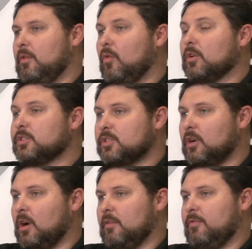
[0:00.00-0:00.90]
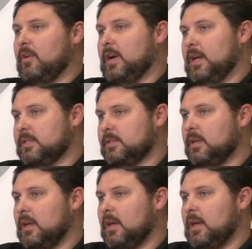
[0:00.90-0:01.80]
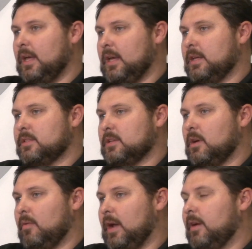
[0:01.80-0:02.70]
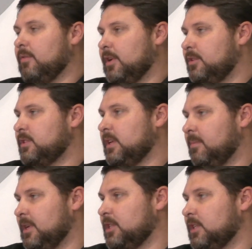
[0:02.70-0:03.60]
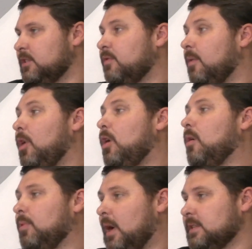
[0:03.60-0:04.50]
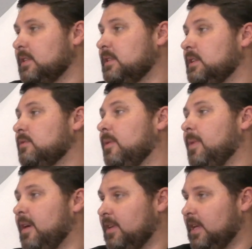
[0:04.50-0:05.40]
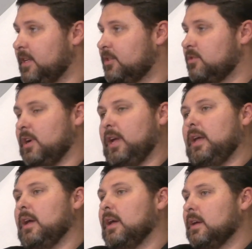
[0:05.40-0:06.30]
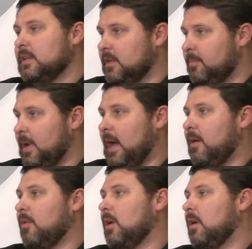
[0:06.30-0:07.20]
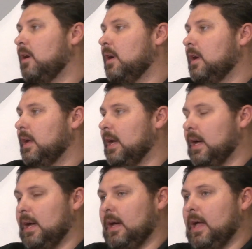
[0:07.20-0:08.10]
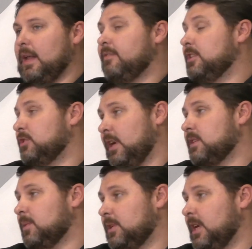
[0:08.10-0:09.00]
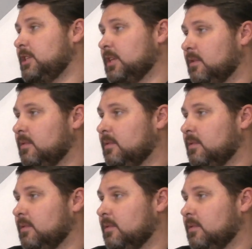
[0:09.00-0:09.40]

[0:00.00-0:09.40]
North Star for us is around reducing emissions from all processes, from heavy industry to power and even transportation.